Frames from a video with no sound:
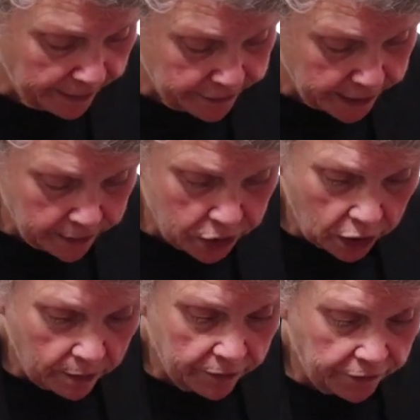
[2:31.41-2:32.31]
I've told
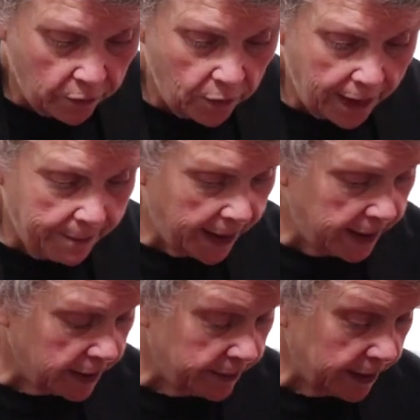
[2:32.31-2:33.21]
y'all before, I
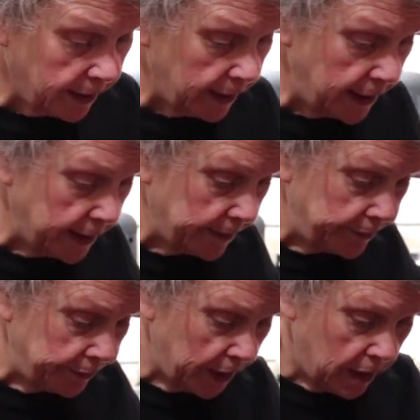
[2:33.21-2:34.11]
make them and clean them.